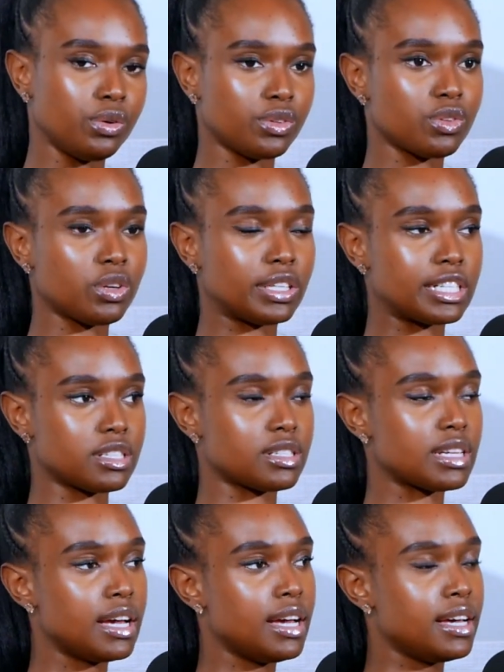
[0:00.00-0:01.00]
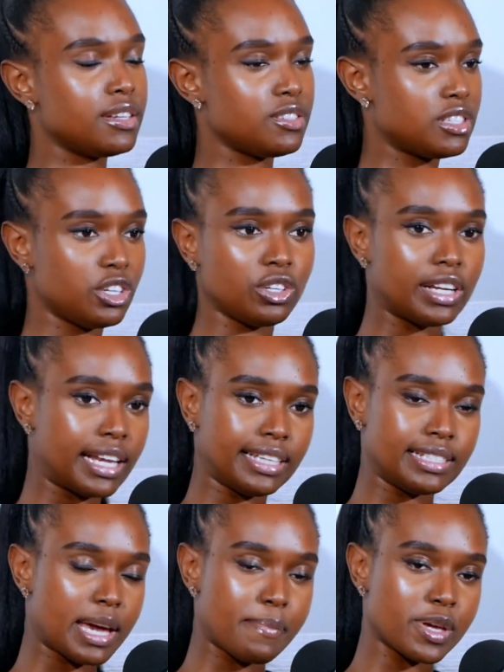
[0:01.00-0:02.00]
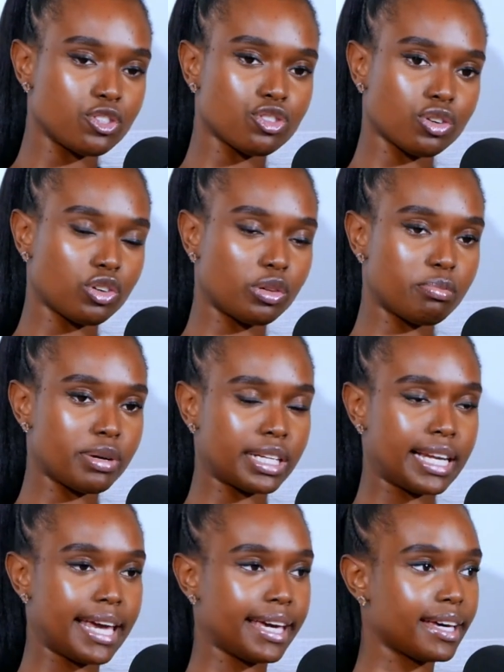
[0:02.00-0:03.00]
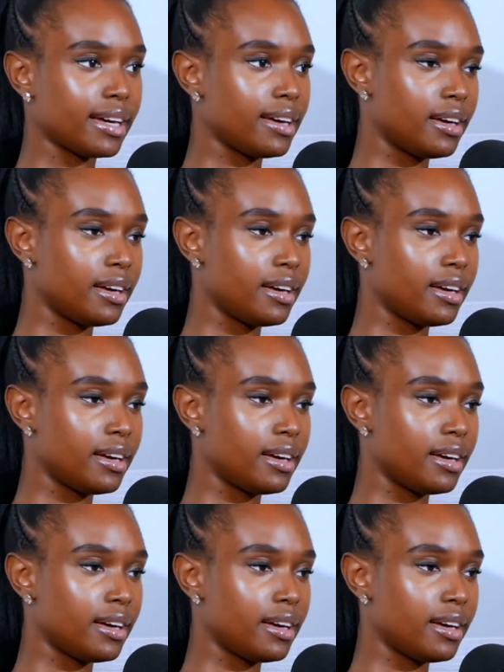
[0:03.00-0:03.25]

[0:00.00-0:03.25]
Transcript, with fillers: It's not just singularly dimensional, but like,